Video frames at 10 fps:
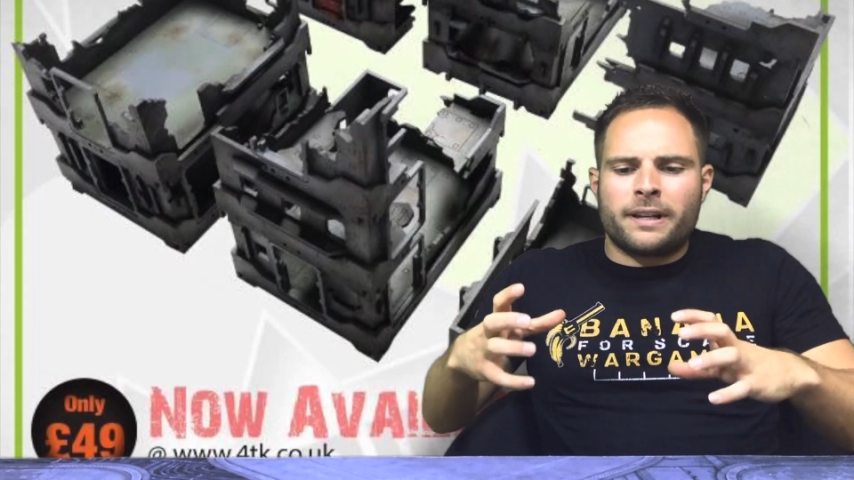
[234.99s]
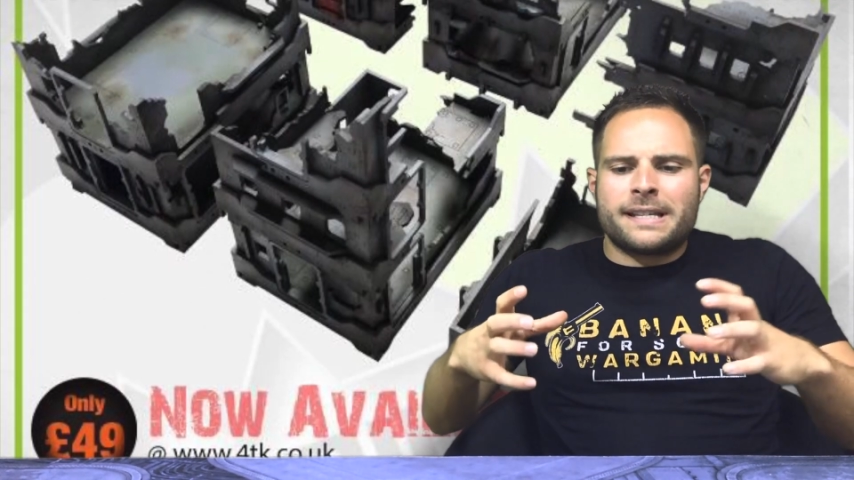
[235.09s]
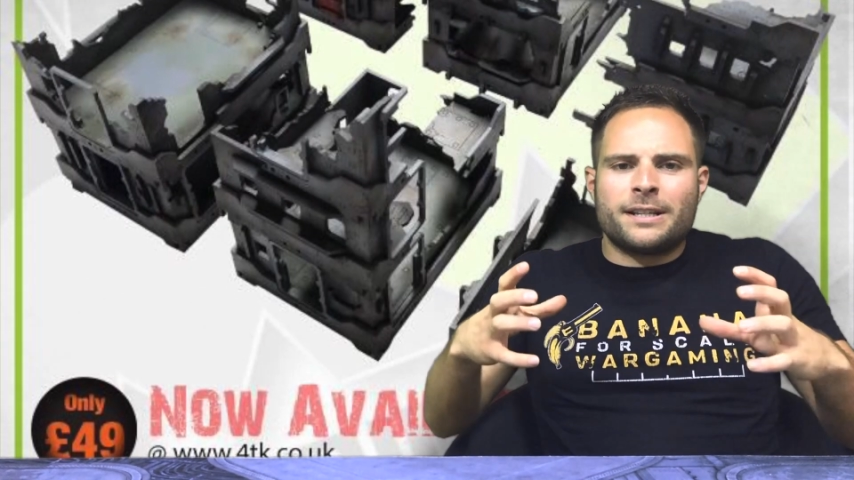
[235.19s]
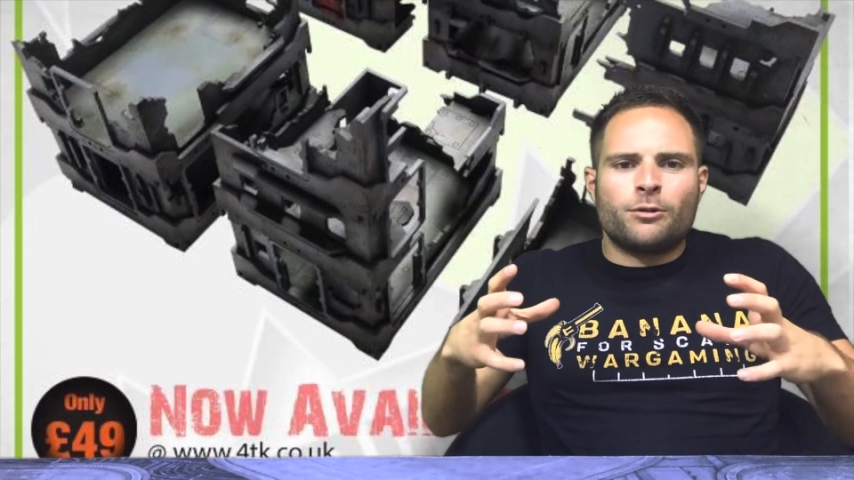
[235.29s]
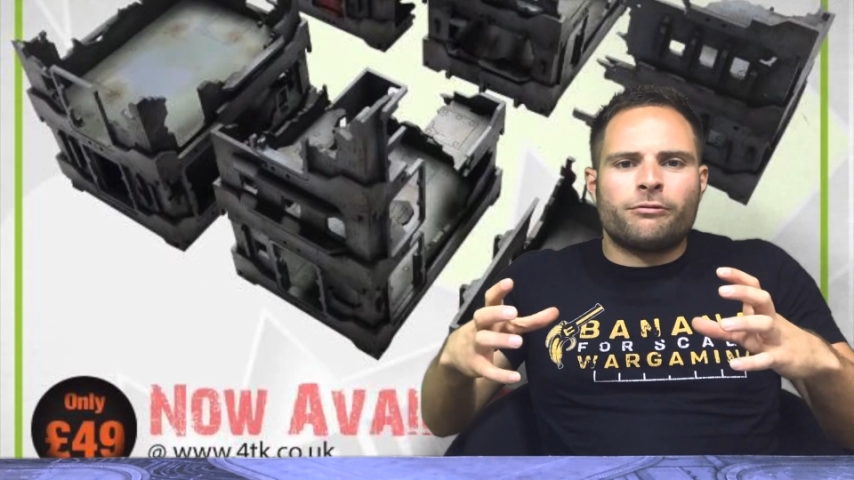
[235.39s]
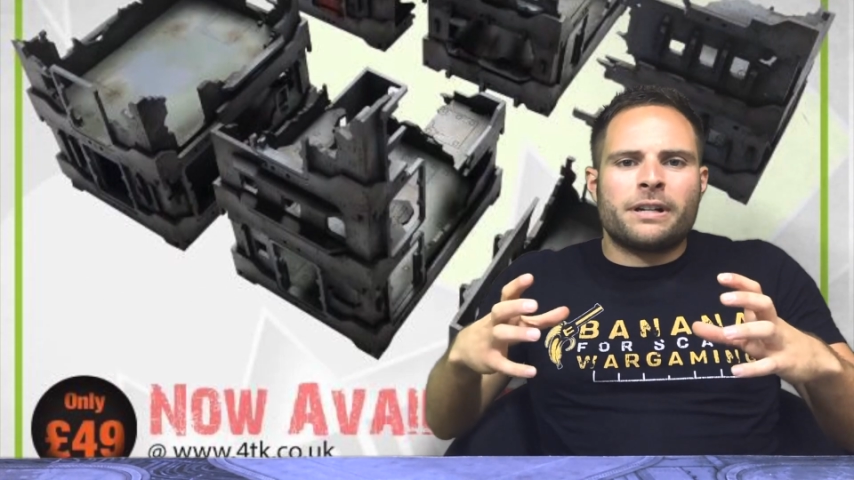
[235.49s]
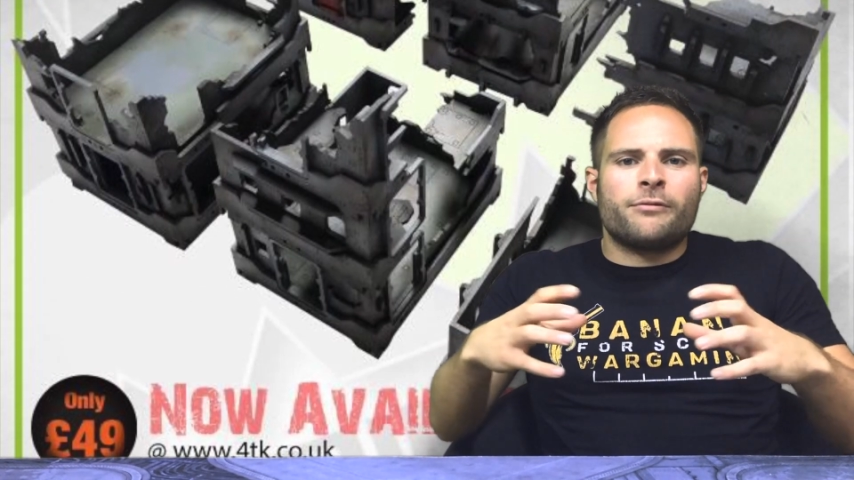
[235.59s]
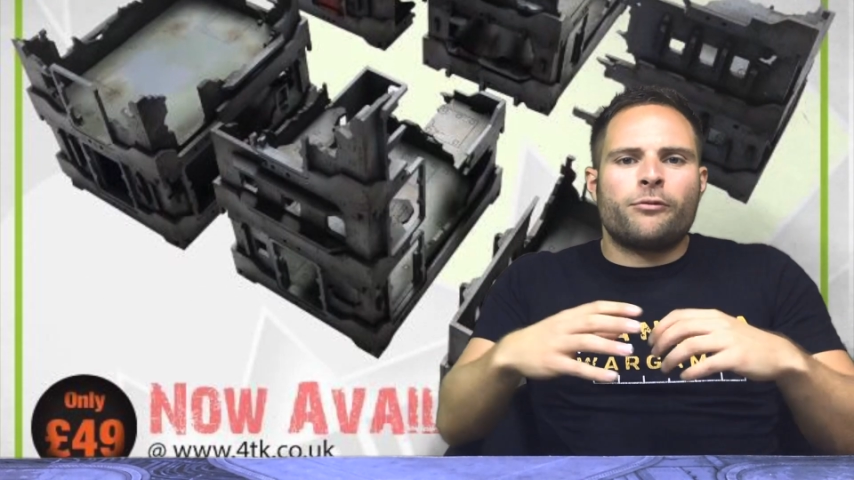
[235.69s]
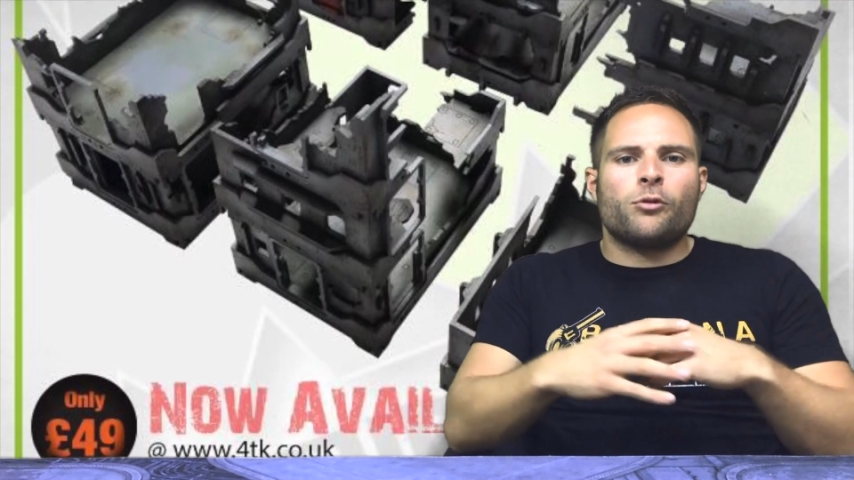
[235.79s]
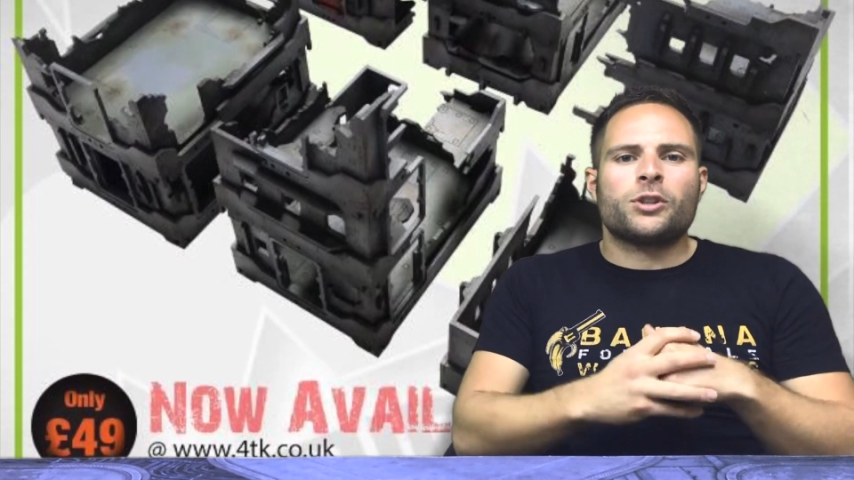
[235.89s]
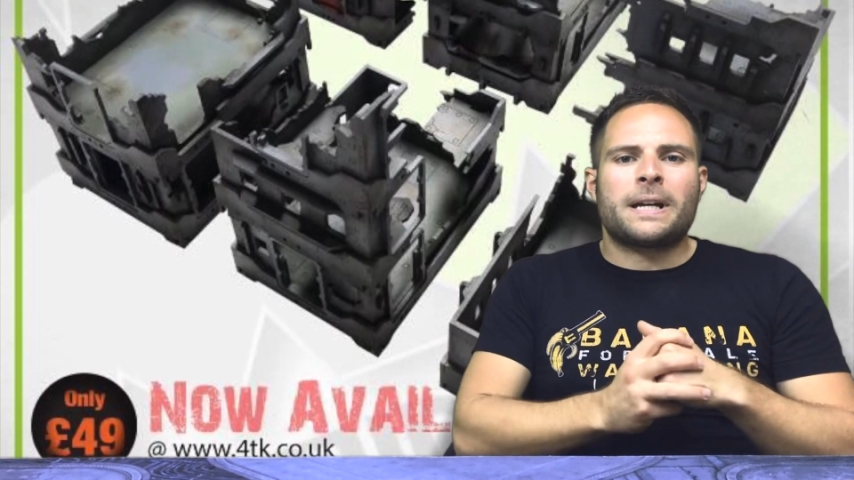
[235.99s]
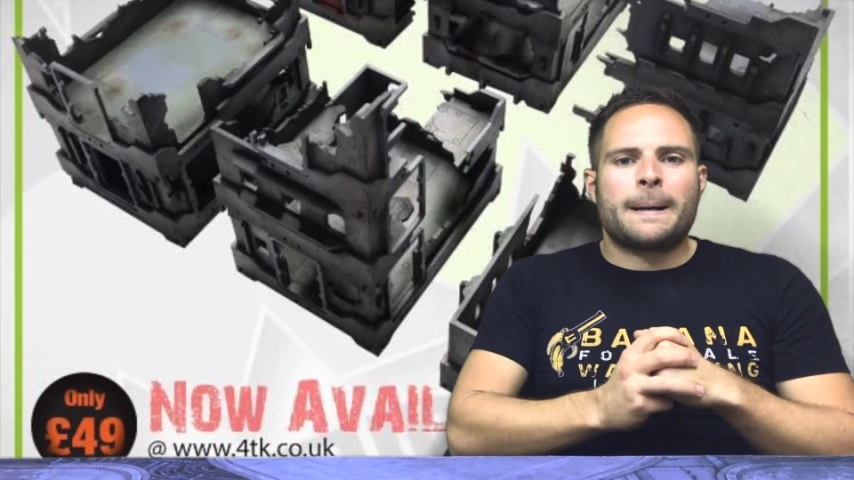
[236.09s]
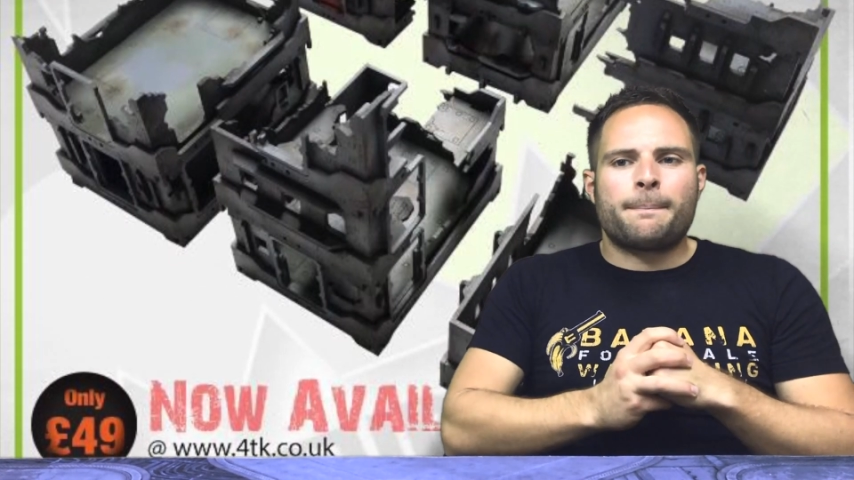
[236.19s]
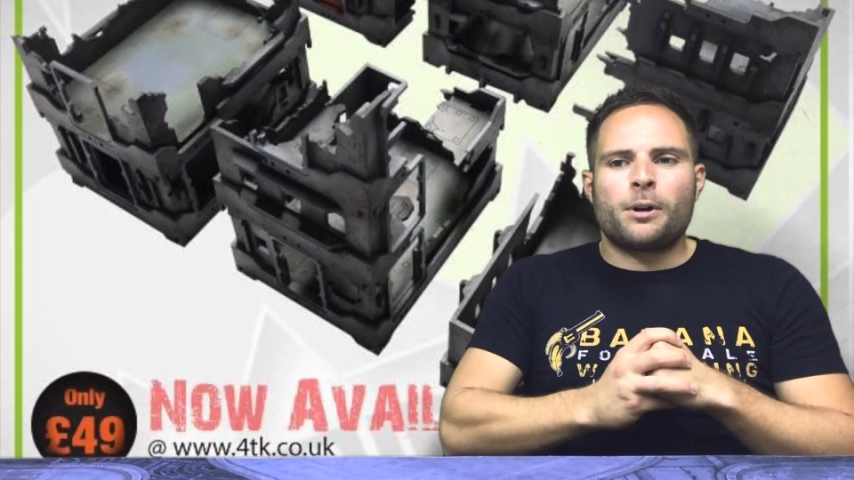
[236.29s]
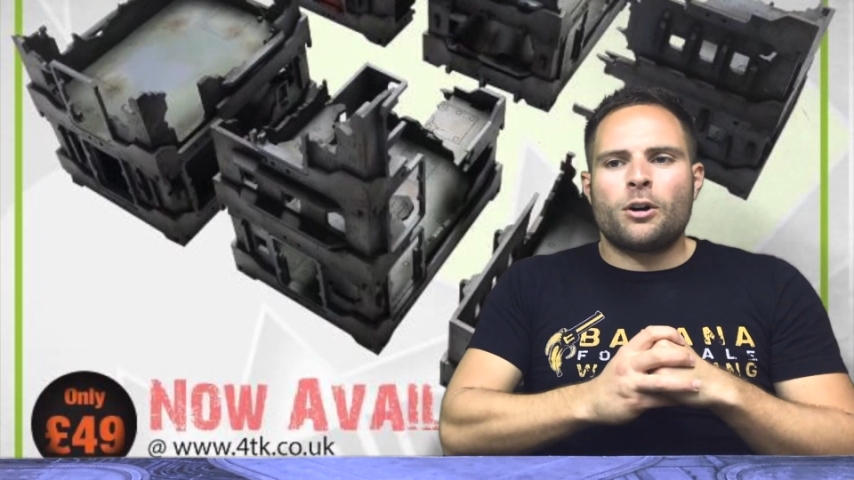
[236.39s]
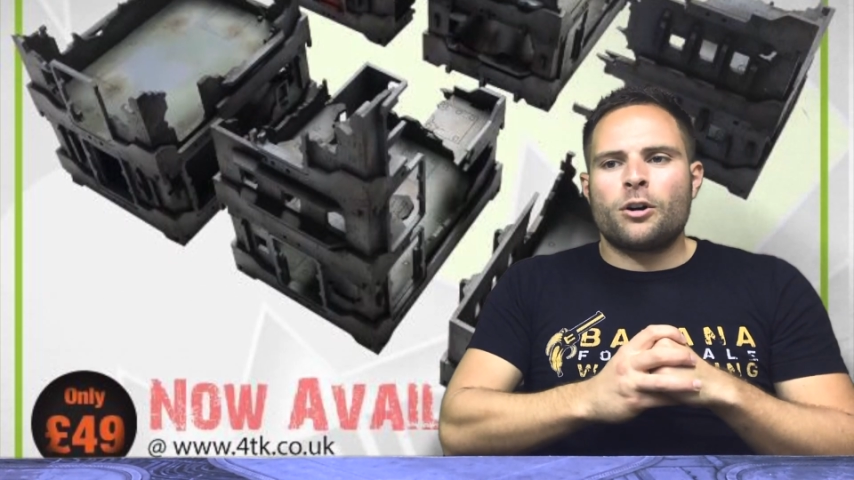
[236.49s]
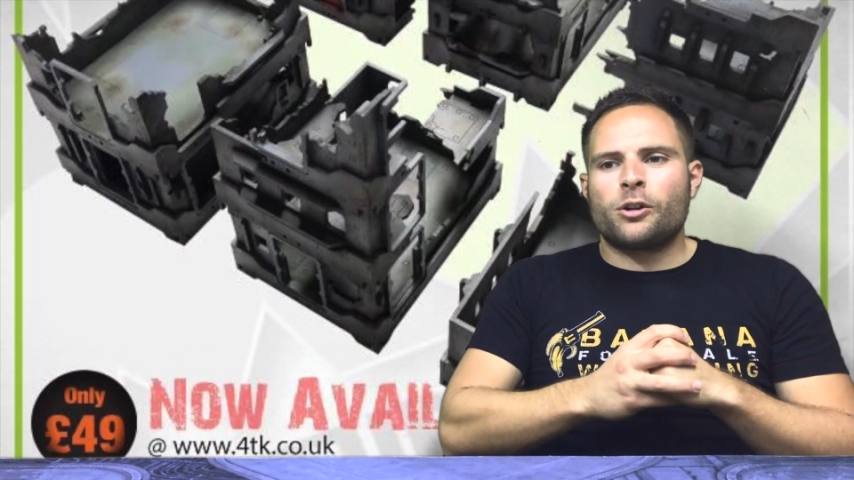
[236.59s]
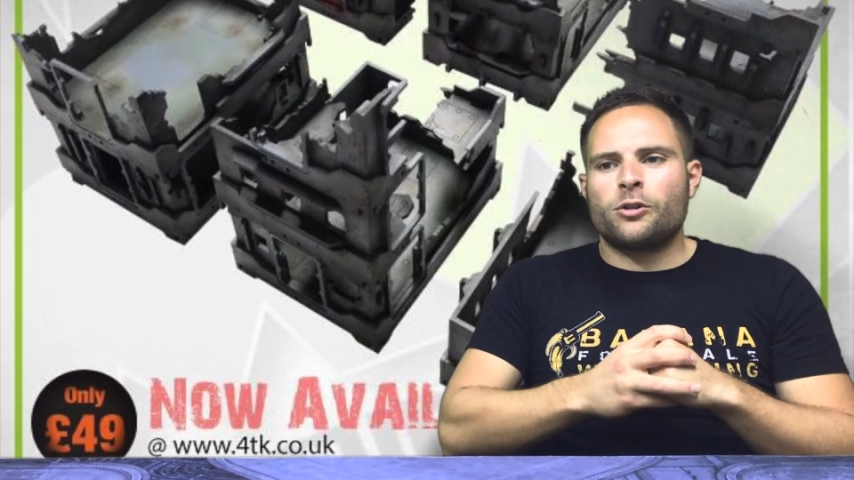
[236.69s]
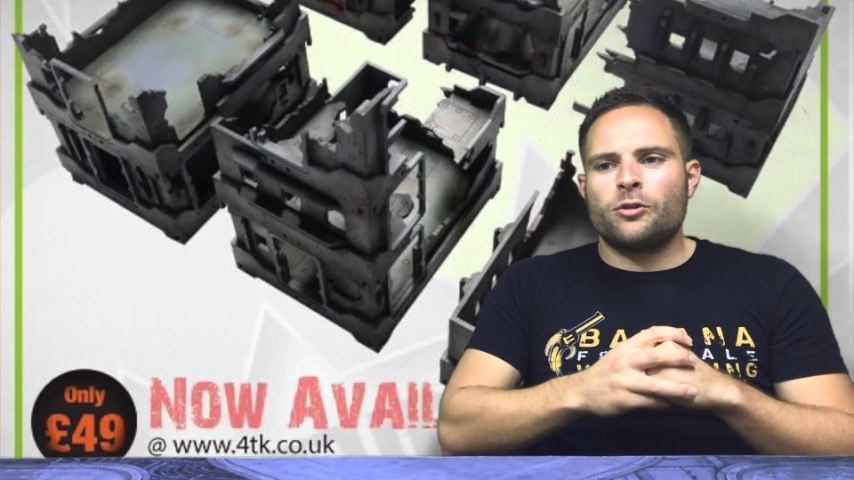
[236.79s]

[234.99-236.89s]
this little reinforced hab block.